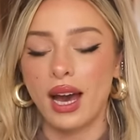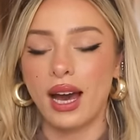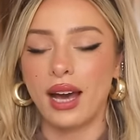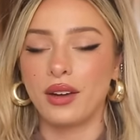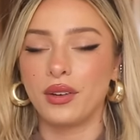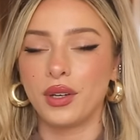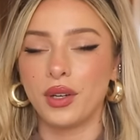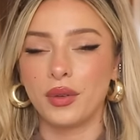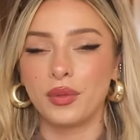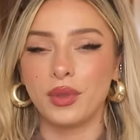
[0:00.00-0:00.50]
I
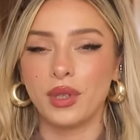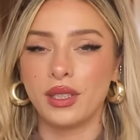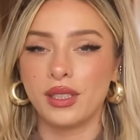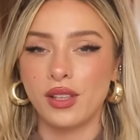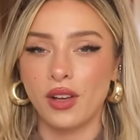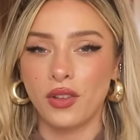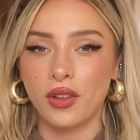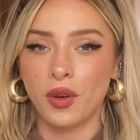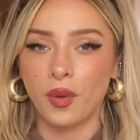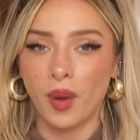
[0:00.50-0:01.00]
don't know. It's
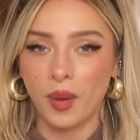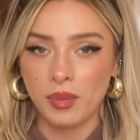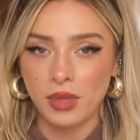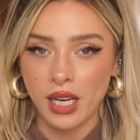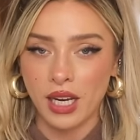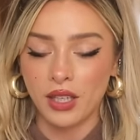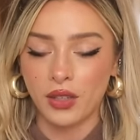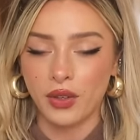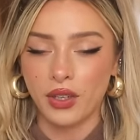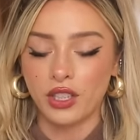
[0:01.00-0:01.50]
on their
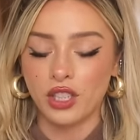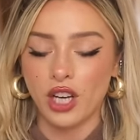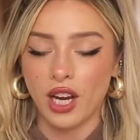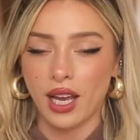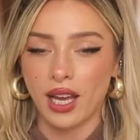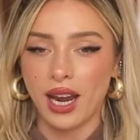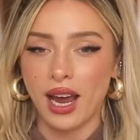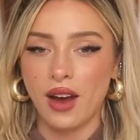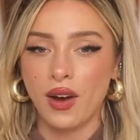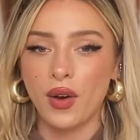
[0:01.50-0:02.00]
website. You can
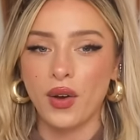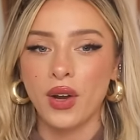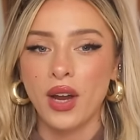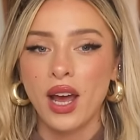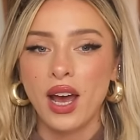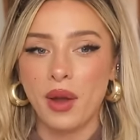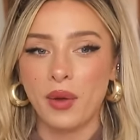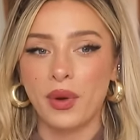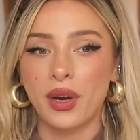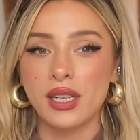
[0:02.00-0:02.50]
check it out.
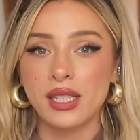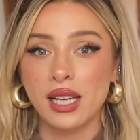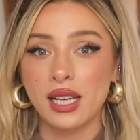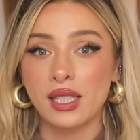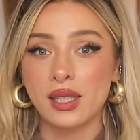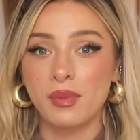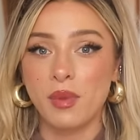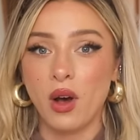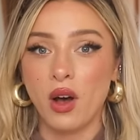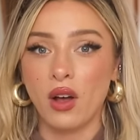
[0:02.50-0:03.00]
I wear a
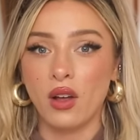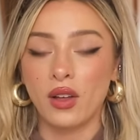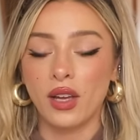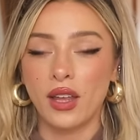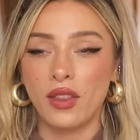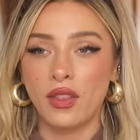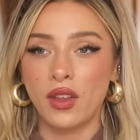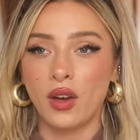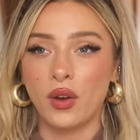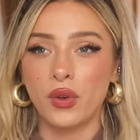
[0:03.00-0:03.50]
size small
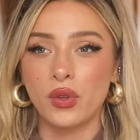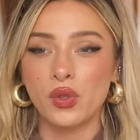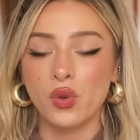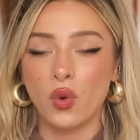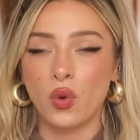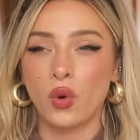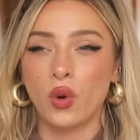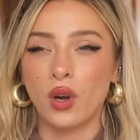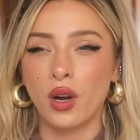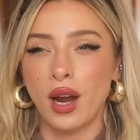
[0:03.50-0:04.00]
in those,
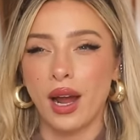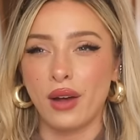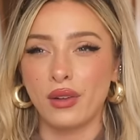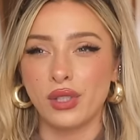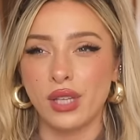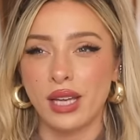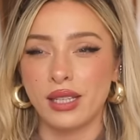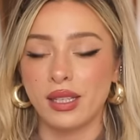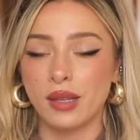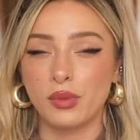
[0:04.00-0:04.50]
or I'll
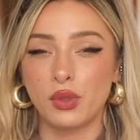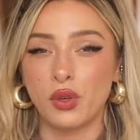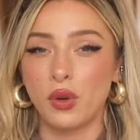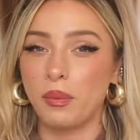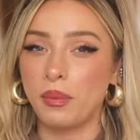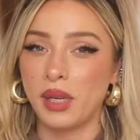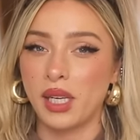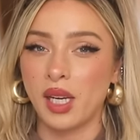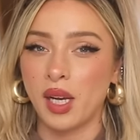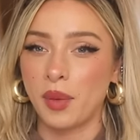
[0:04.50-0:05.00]
size up to a
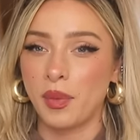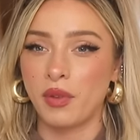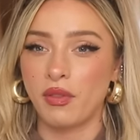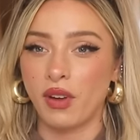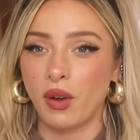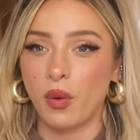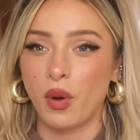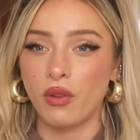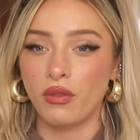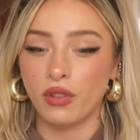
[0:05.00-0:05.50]
medium if
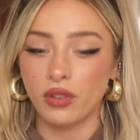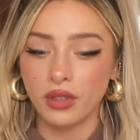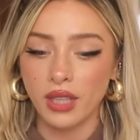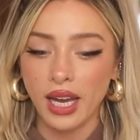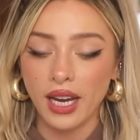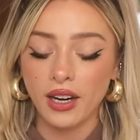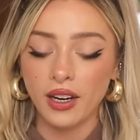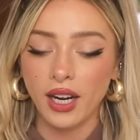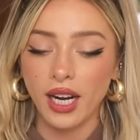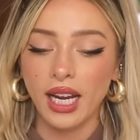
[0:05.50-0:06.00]
I want for
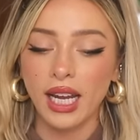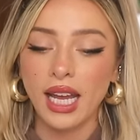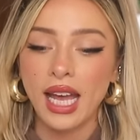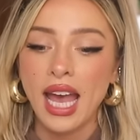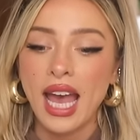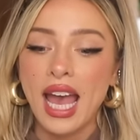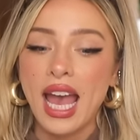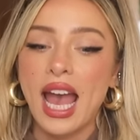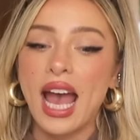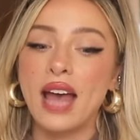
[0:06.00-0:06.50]
layering.
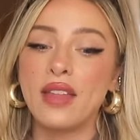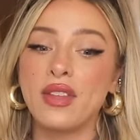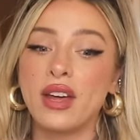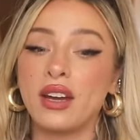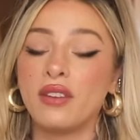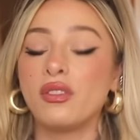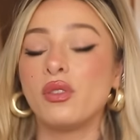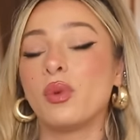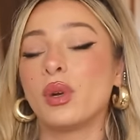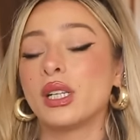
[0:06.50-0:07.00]
And then
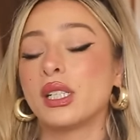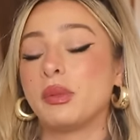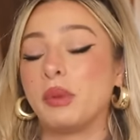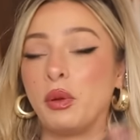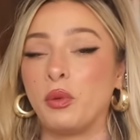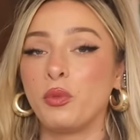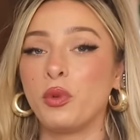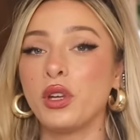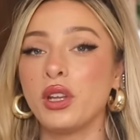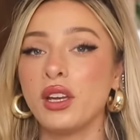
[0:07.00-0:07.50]
if you want it to
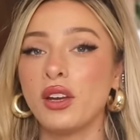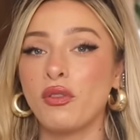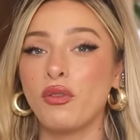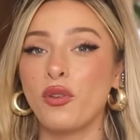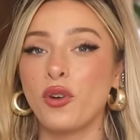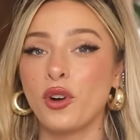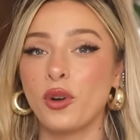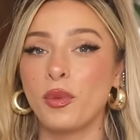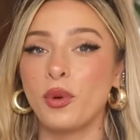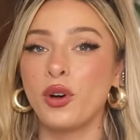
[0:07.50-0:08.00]
be really
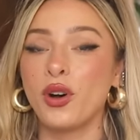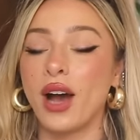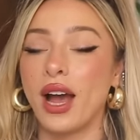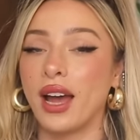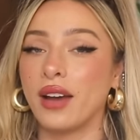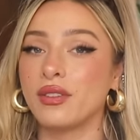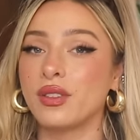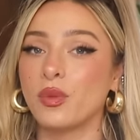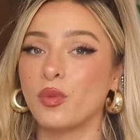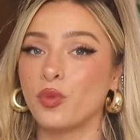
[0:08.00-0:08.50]
affordable, I
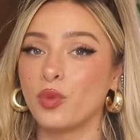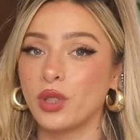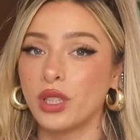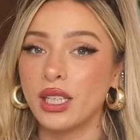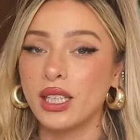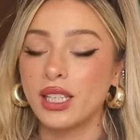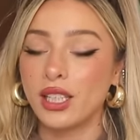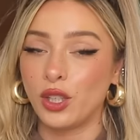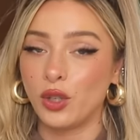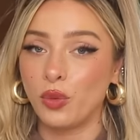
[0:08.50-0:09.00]
have some
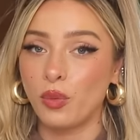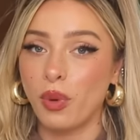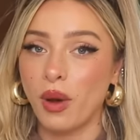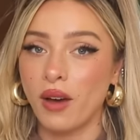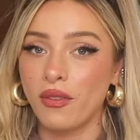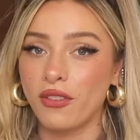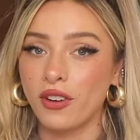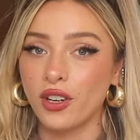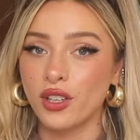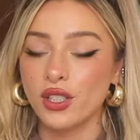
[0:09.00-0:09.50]
really cute
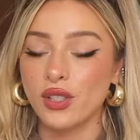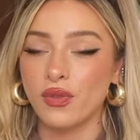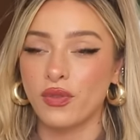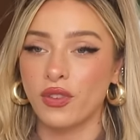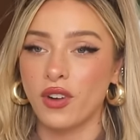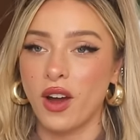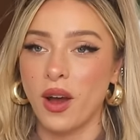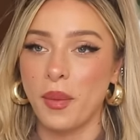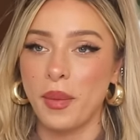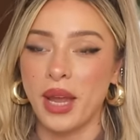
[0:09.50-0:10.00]
puffers
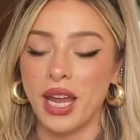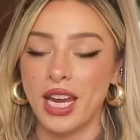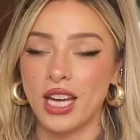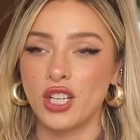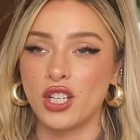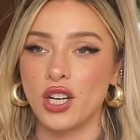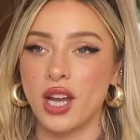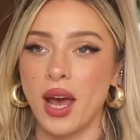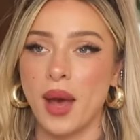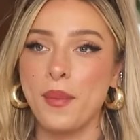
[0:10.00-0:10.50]
from
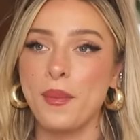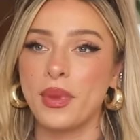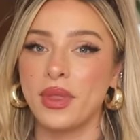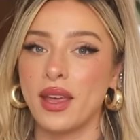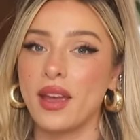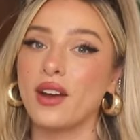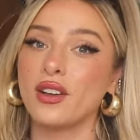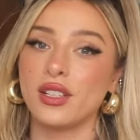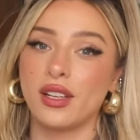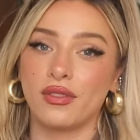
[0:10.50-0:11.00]
H&M, but
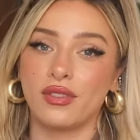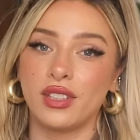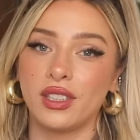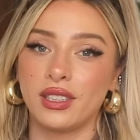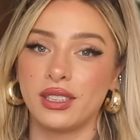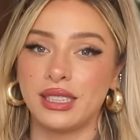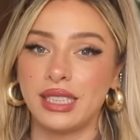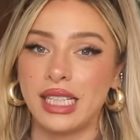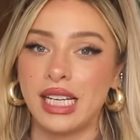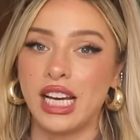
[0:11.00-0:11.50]
they are
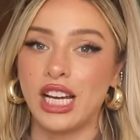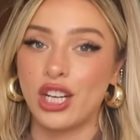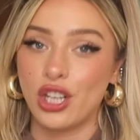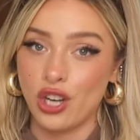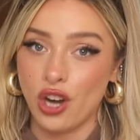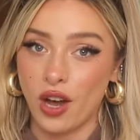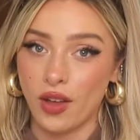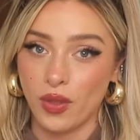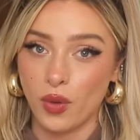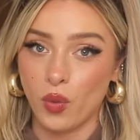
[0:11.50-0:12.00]
definitely
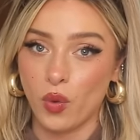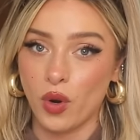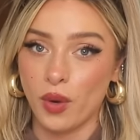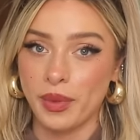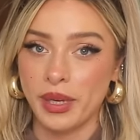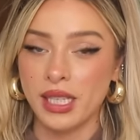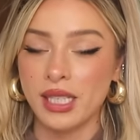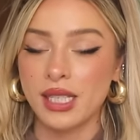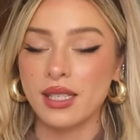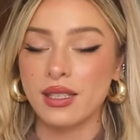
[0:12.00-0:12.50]
not the
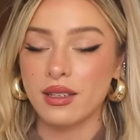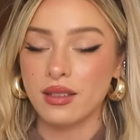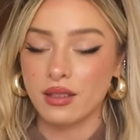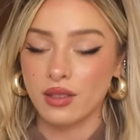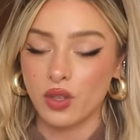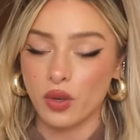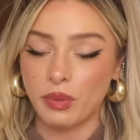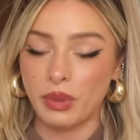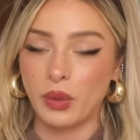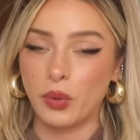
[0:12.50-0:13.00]
warmest,
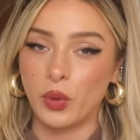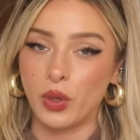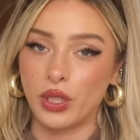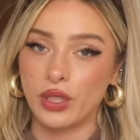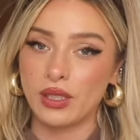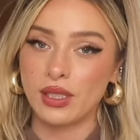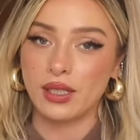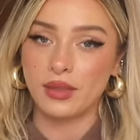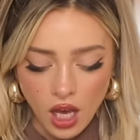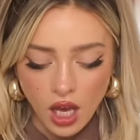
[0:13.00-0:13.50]
so be
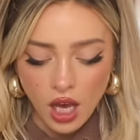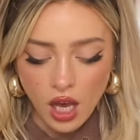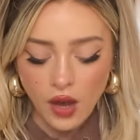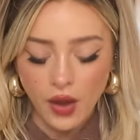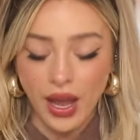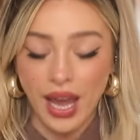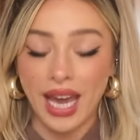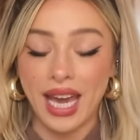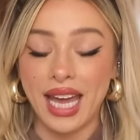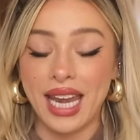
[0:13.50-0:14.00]
warned.
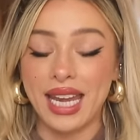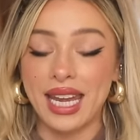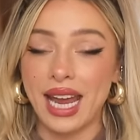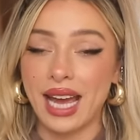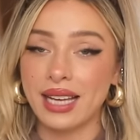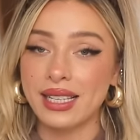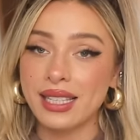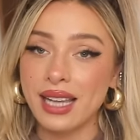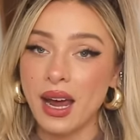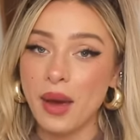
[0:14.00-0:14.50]
Okay,
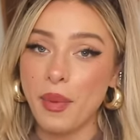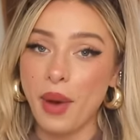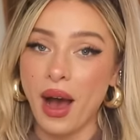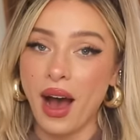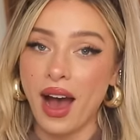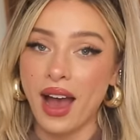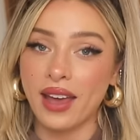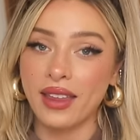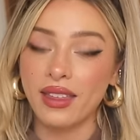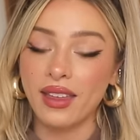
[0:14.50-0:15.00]
next up,
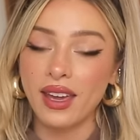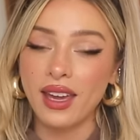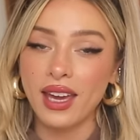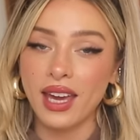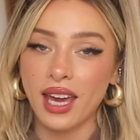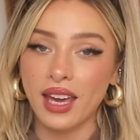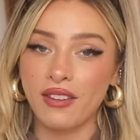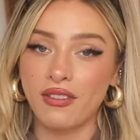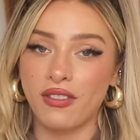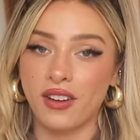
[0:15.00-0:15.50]
I
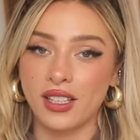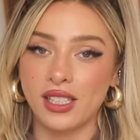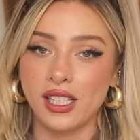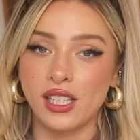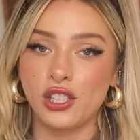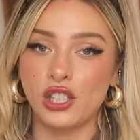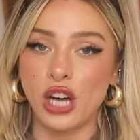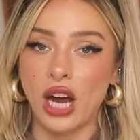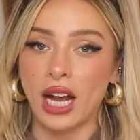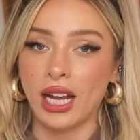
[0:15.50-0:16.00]
think a
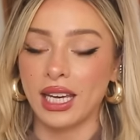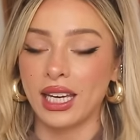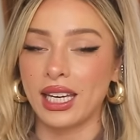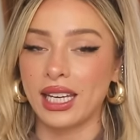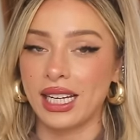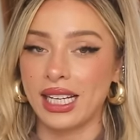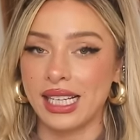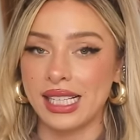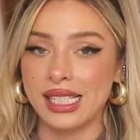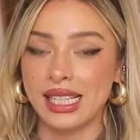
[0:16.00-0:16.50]
fuzzy
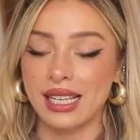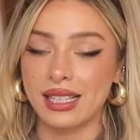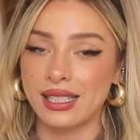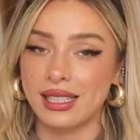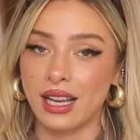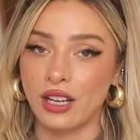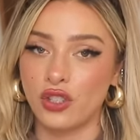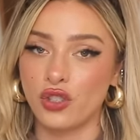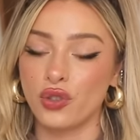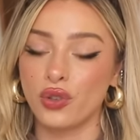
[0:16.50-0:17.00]
jacket is
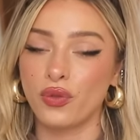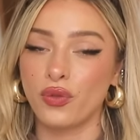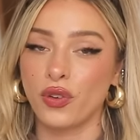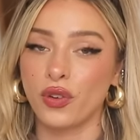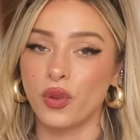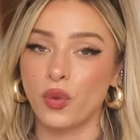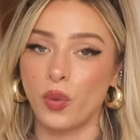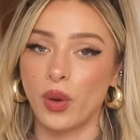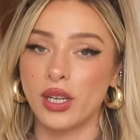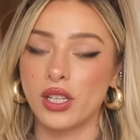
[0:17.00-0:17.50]
essential for
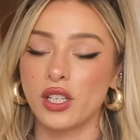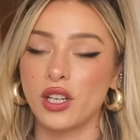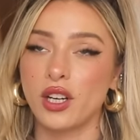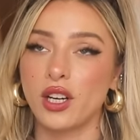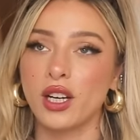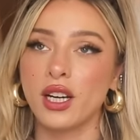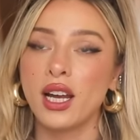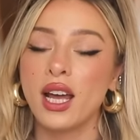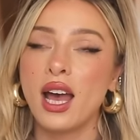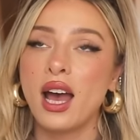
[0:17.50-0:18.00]
the
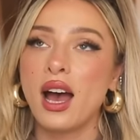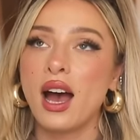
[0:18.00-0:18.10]
winter.